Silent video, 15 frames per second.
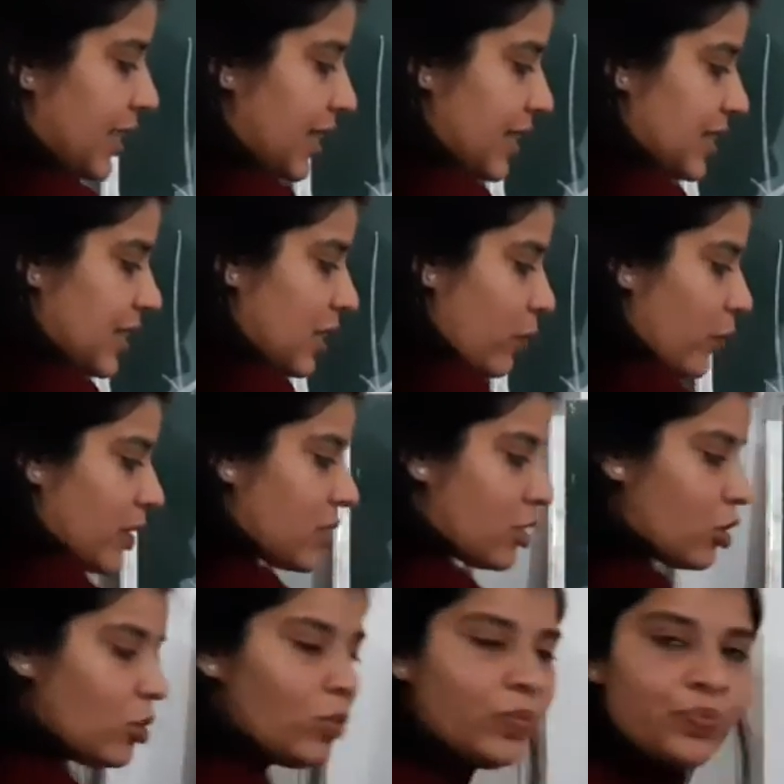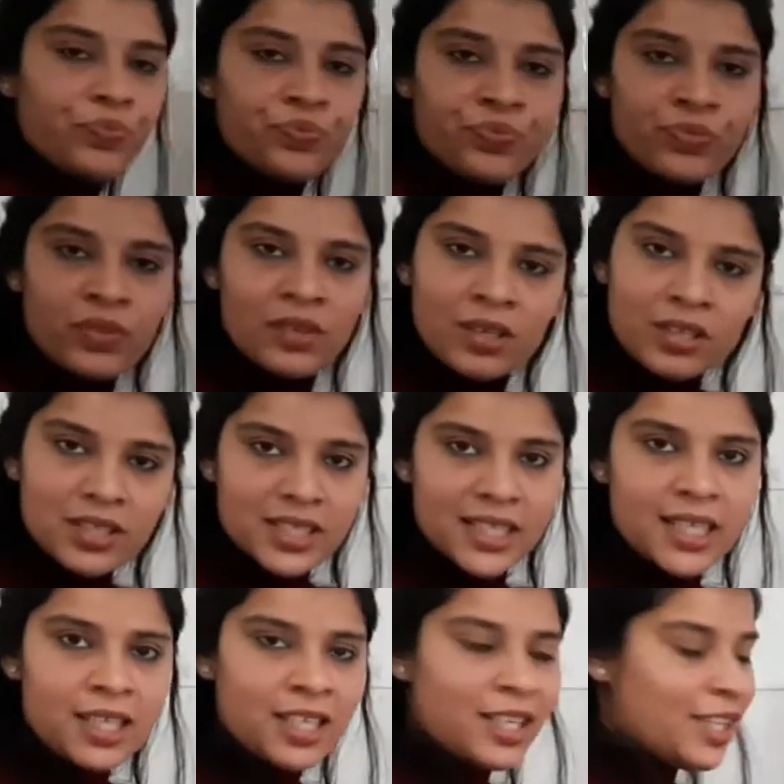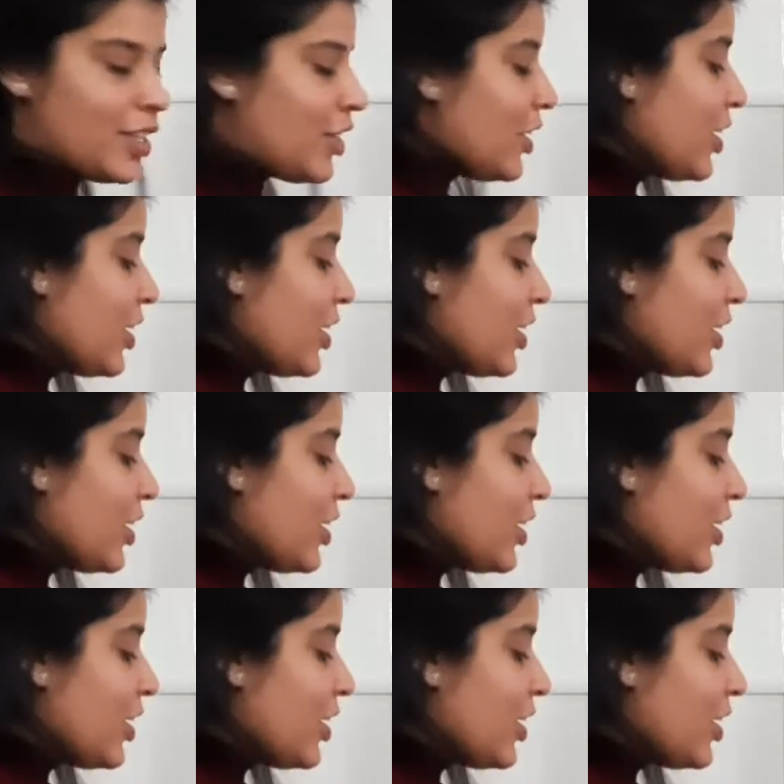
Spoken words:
is equals to D.